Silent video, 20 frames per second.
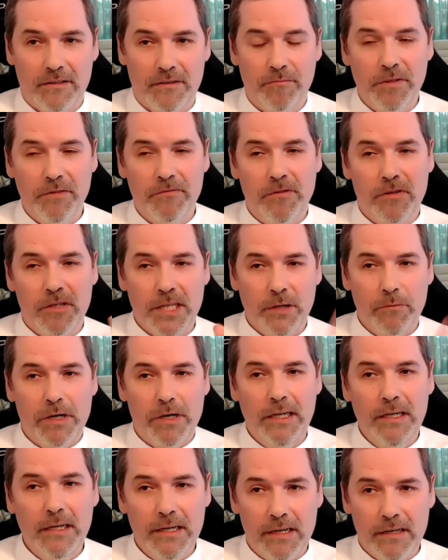Before they were
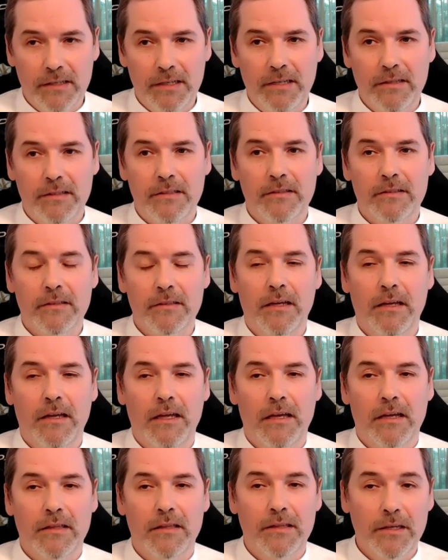incarnated,
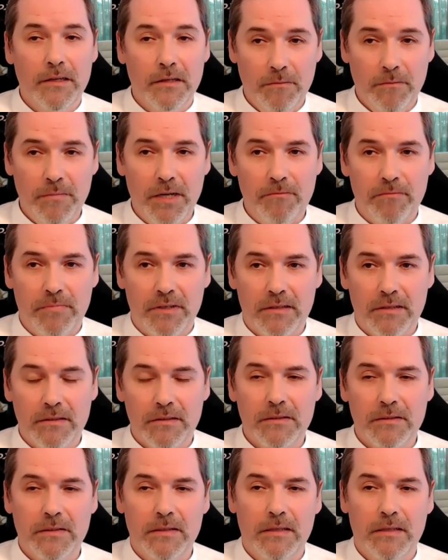they remembered